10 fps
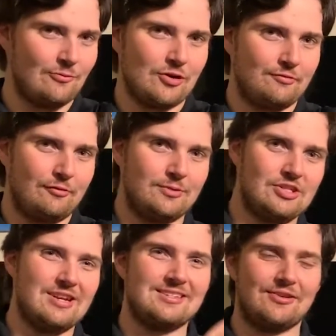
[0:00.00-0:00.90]
wonderful
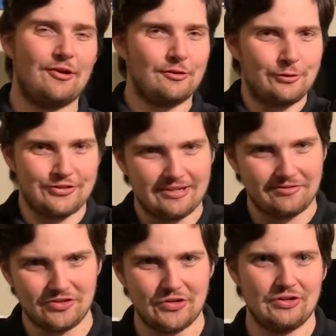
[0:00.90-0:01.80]
machines and all the cool stuff
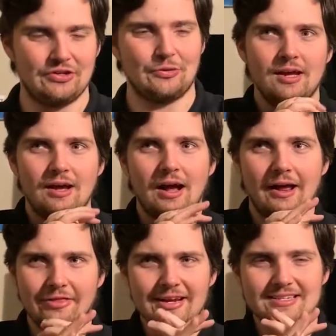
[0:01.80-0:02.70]
that you can do.
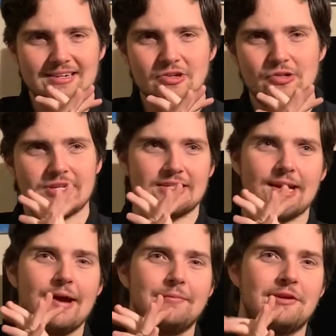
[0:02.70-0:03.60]
I think it's an interesting
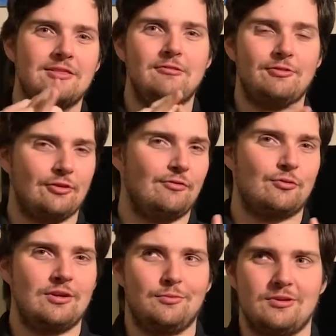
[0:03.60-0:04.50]
time in the field of
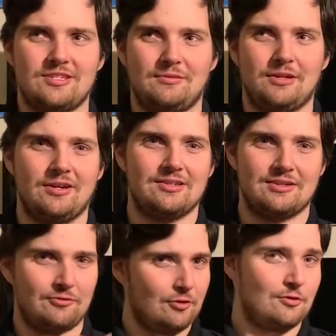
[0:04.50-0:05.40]
3D printing because
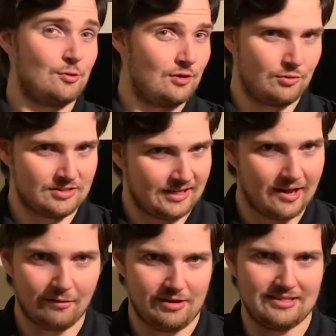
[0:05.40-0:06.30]
if you're a 3D printing
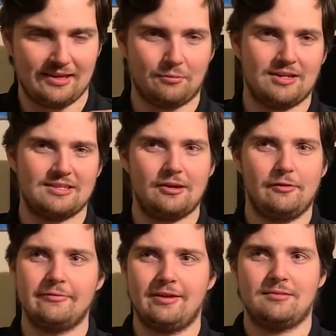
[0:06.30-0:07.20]
hobbyist like
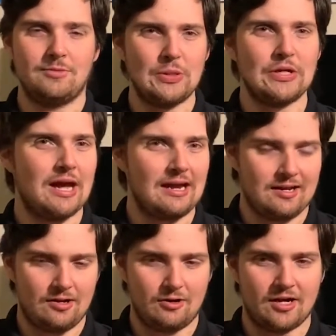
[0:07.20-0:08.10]
myself, then you and
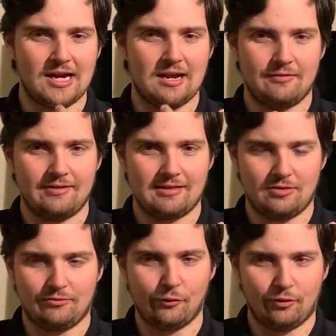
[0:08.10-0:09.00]
I are kind of at
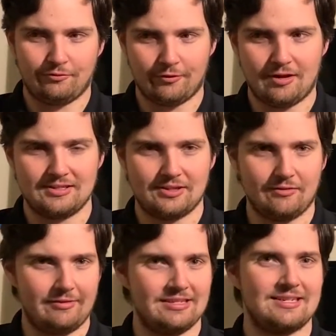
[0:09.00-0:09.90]
the forefront
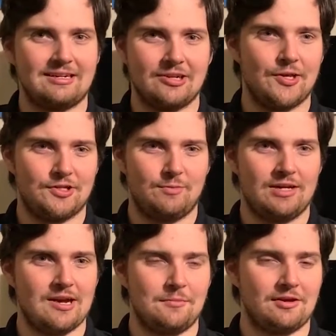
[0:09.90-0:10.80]
of this technology
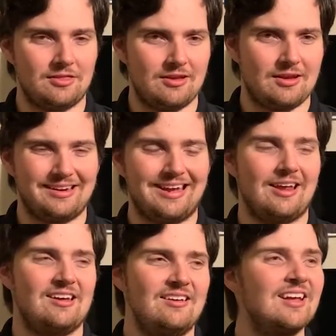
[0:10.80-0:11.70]
becoming a thing. And
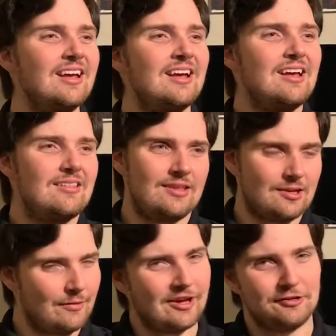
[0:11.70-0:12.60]
I think
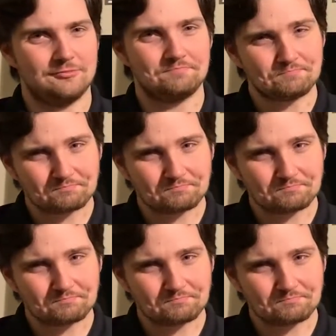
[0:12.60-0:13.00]
about